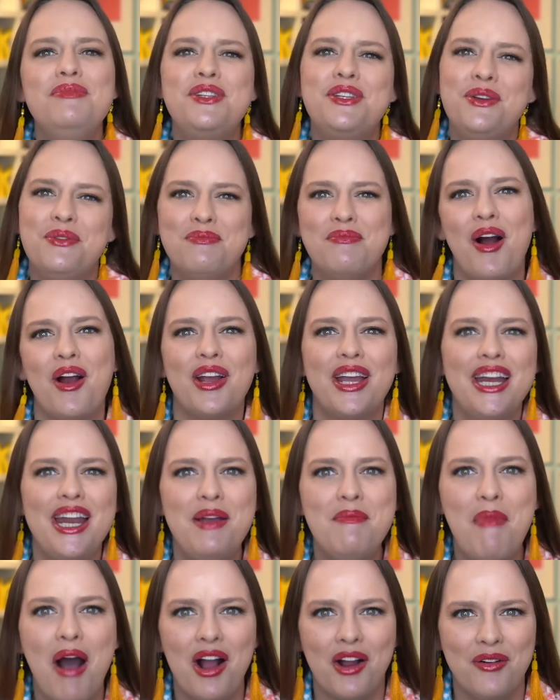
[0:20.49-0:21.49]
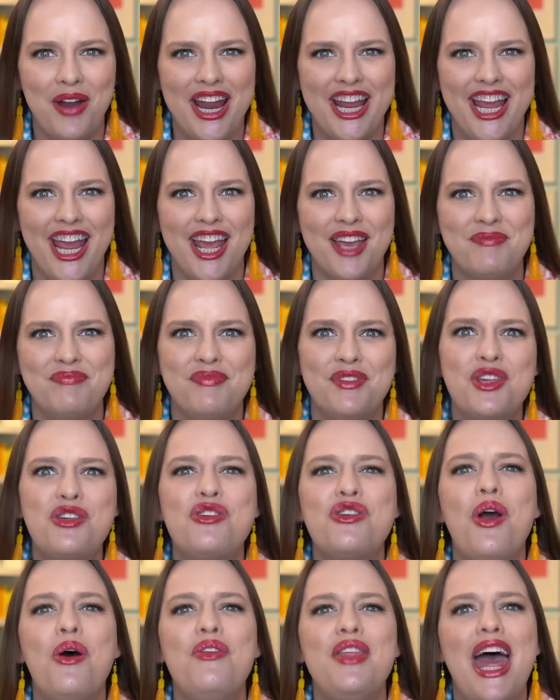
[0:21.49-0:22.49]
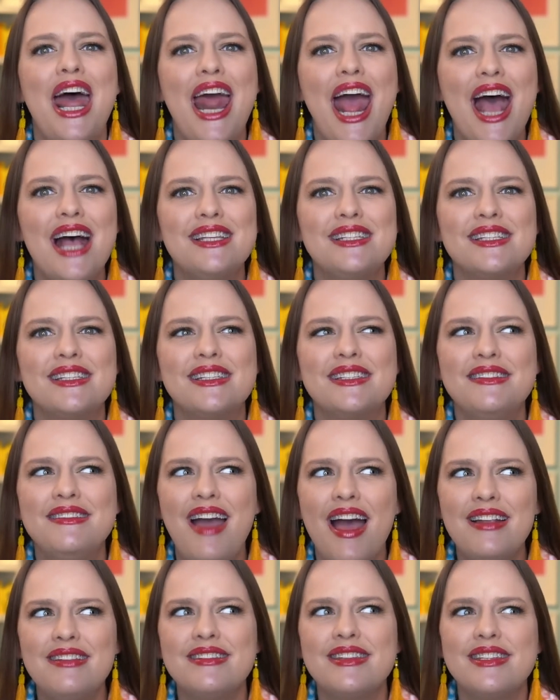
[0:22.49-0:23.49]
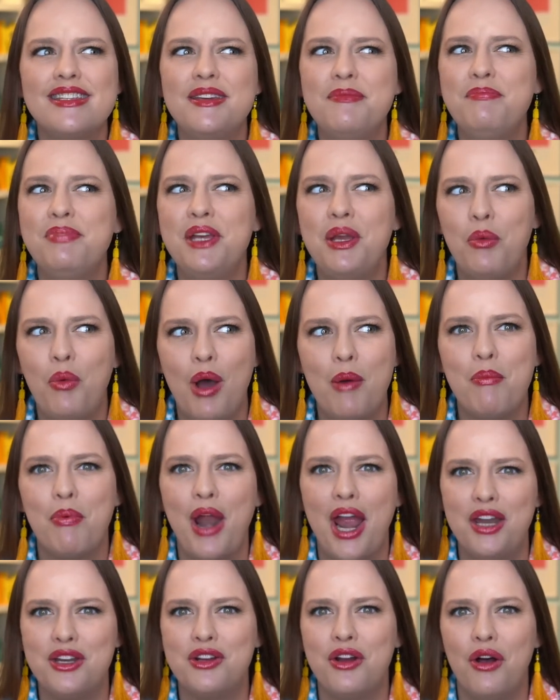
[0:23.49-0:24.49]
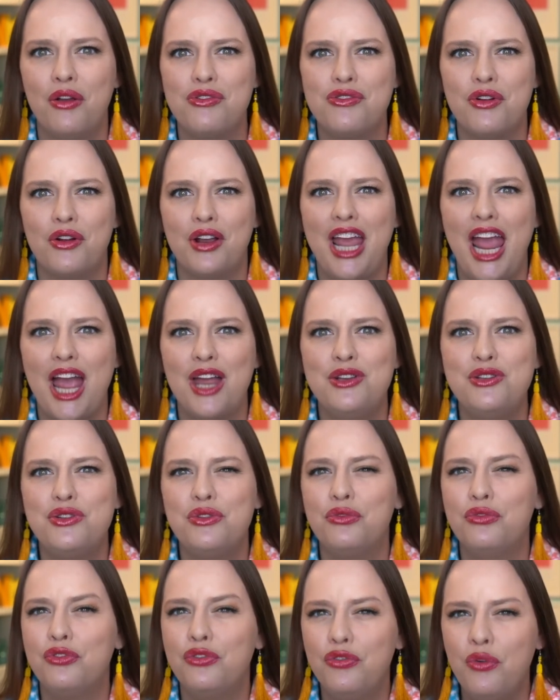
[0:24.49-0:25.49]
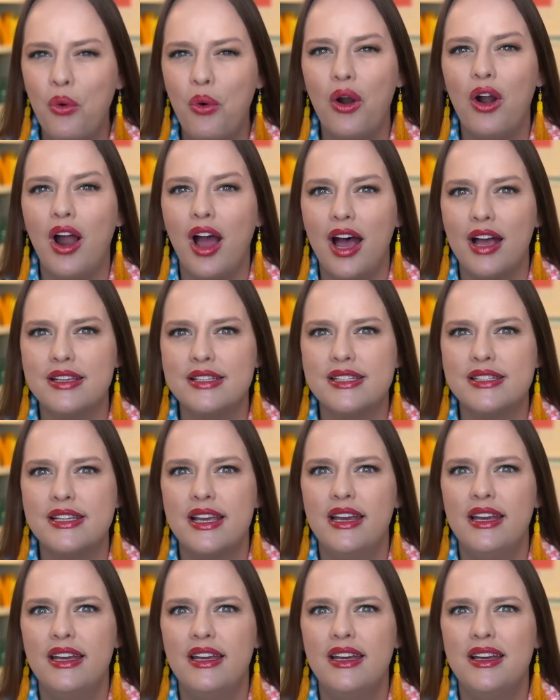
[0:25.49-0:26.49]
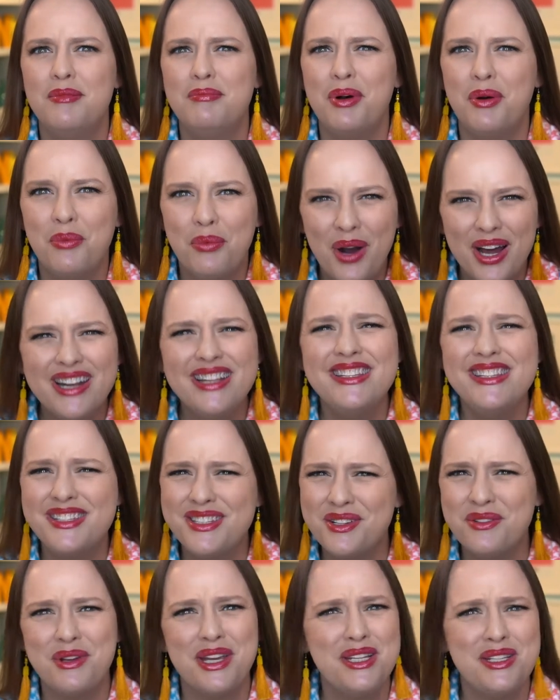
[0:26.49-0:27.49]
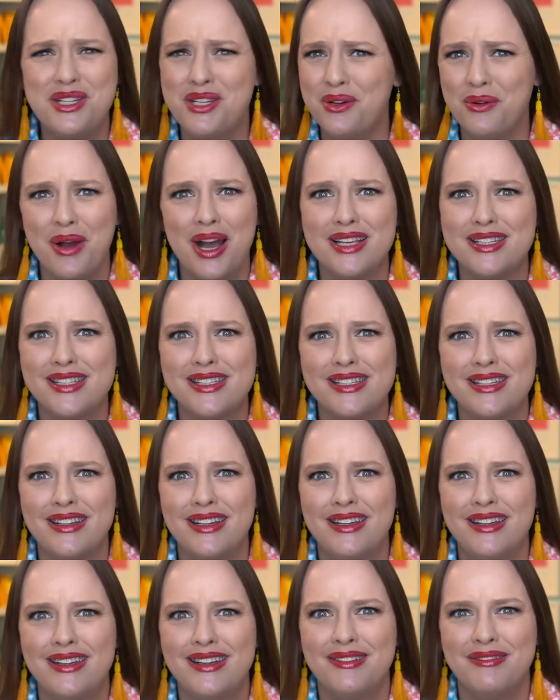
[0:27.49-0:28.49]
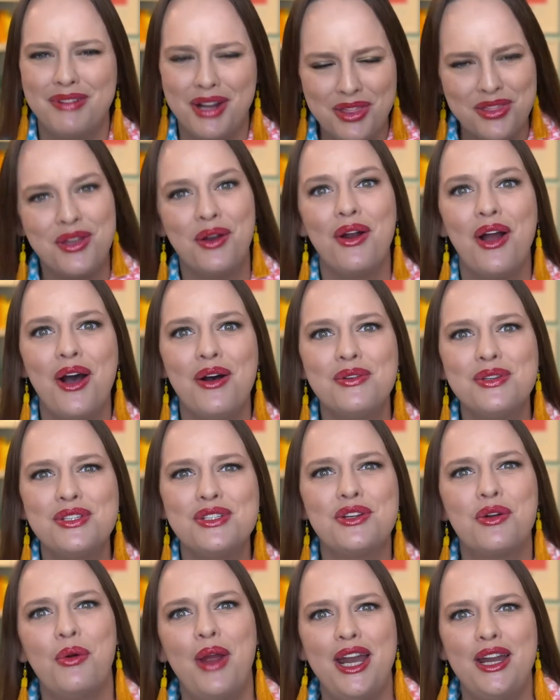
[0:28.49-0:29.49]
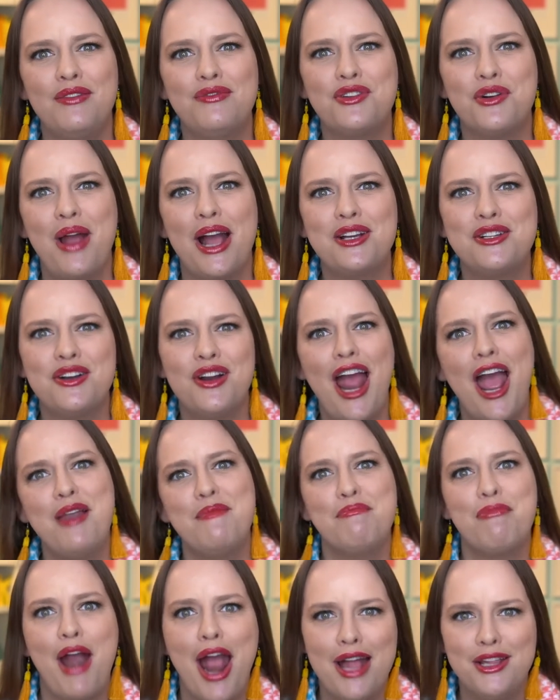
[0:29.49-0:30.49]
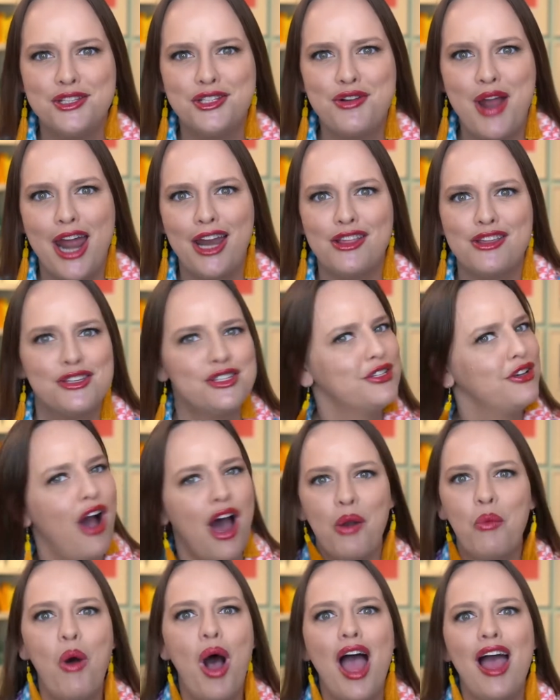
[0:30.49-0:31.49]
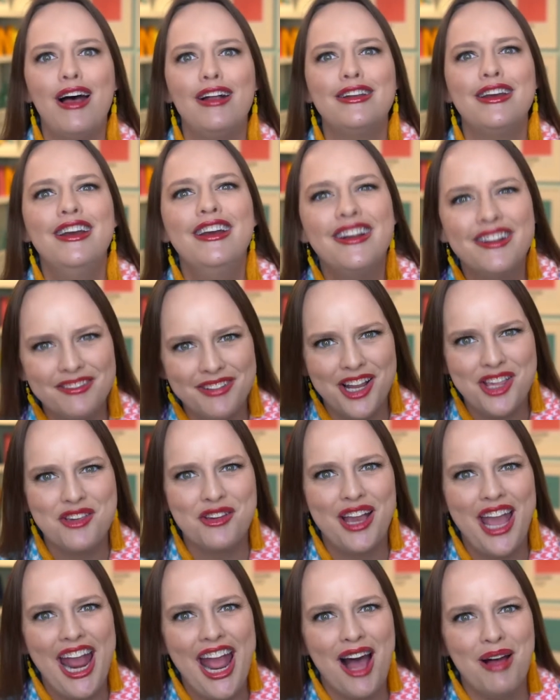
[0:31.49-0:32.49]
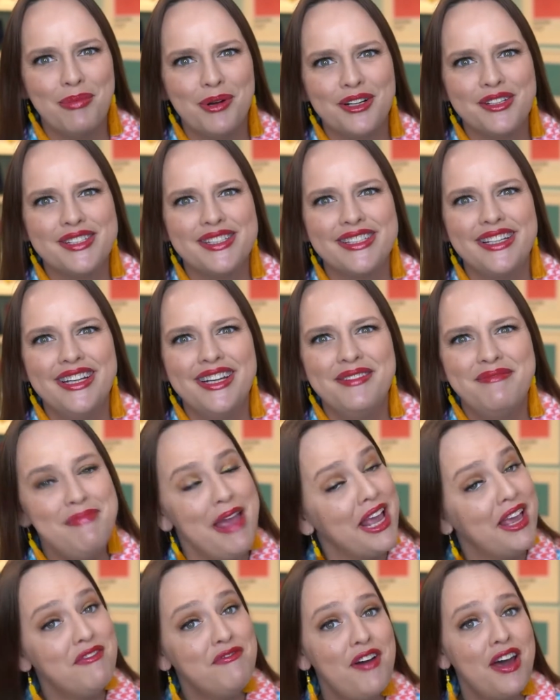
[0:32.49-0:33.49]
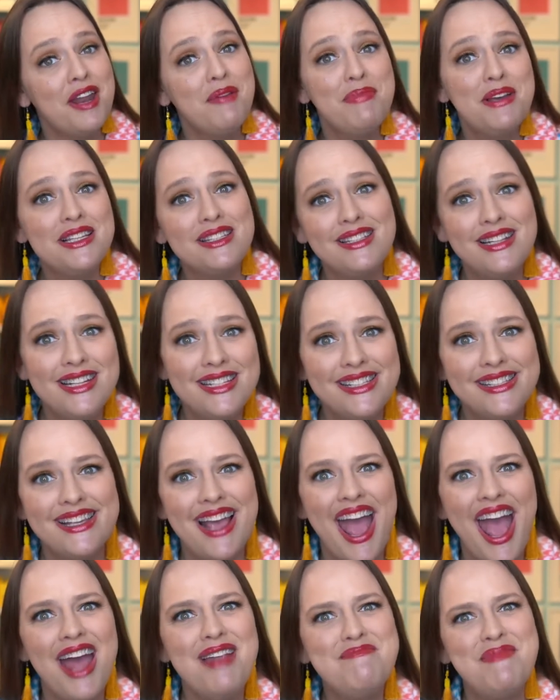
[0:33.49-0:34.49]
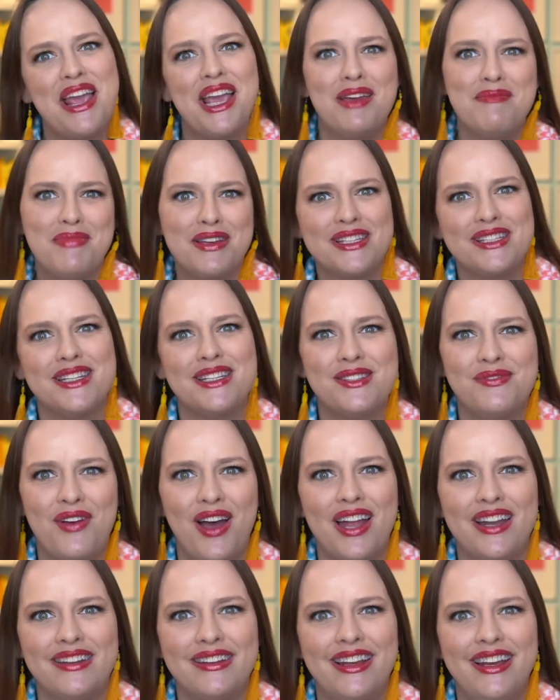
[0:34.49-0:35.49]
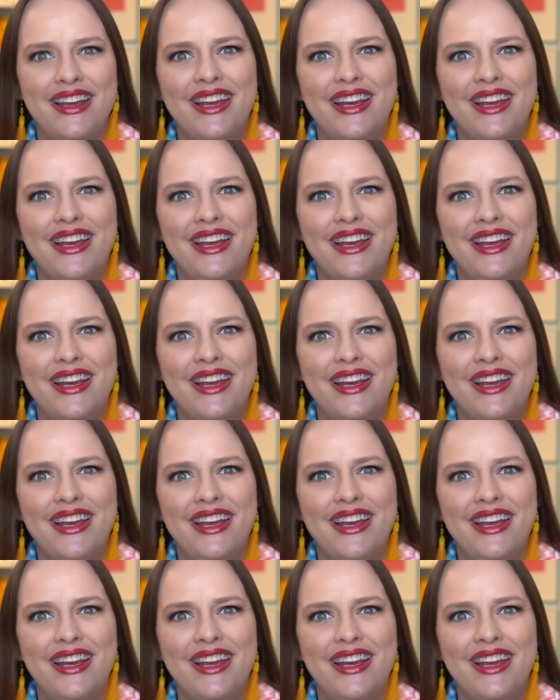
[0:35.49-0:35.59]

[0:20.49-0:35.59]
to Marketing Muckraking, the show that asks not simply what brand culture can do for us, but what it's doing to us. With your host, creative director, and brand strategist gone wild, Rachael Kay Albers, making fun of business and making business fun.